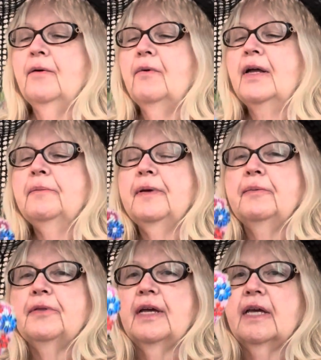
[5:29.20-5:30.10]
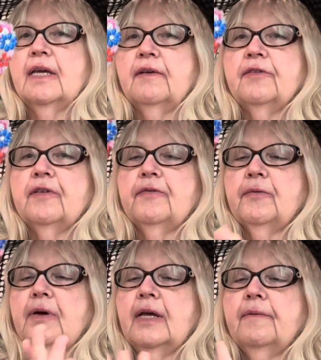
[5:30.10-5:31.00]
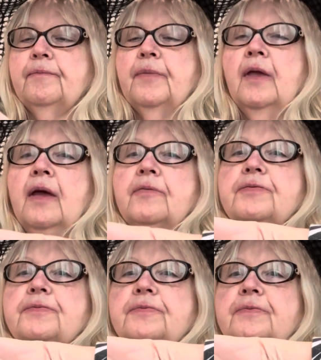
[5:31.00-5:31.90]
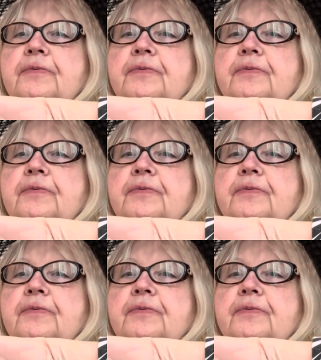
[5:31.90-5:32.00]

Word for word: Why do people think I give stuff away?